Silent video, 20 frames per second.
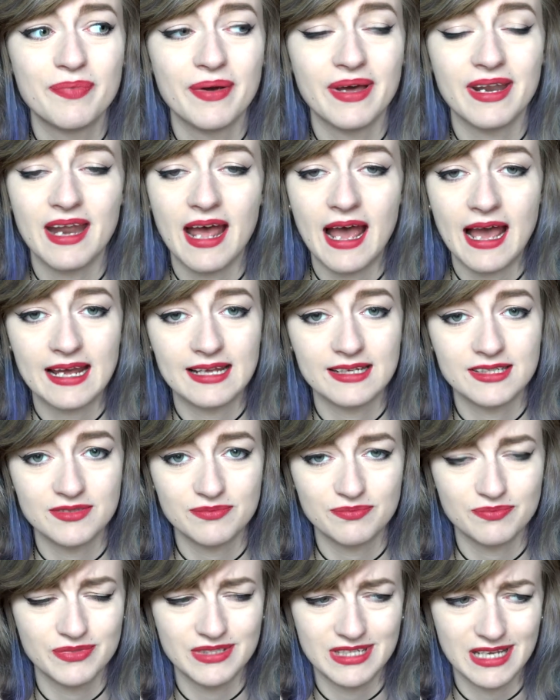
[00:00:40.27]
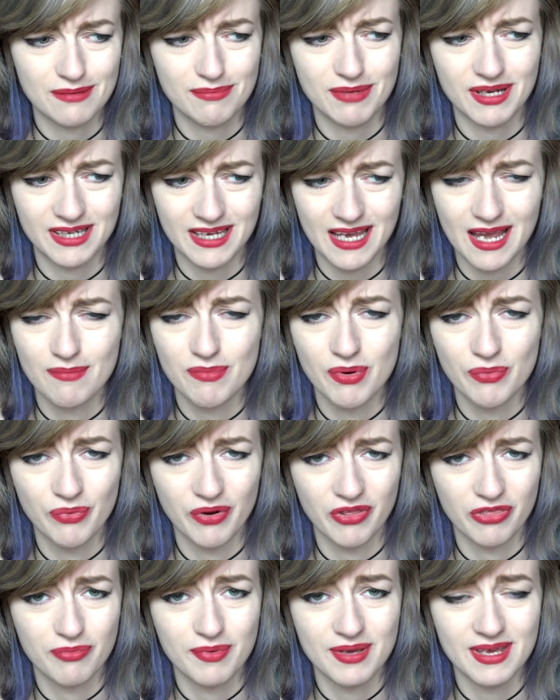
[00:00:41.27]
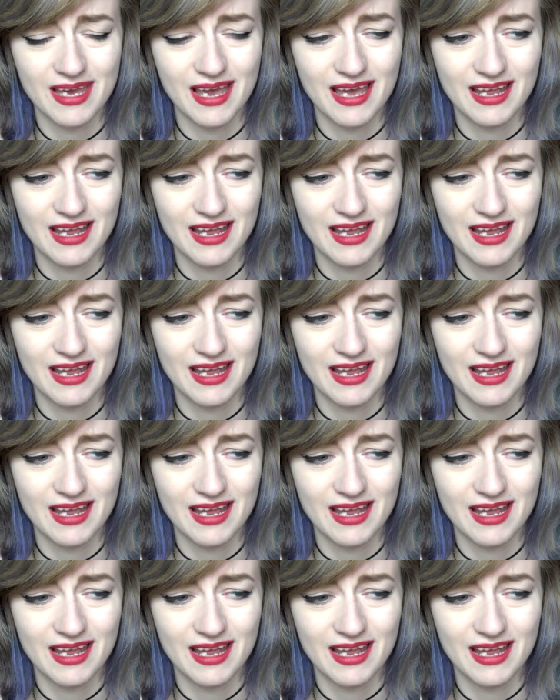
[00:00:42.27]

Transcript: but I take my camera with me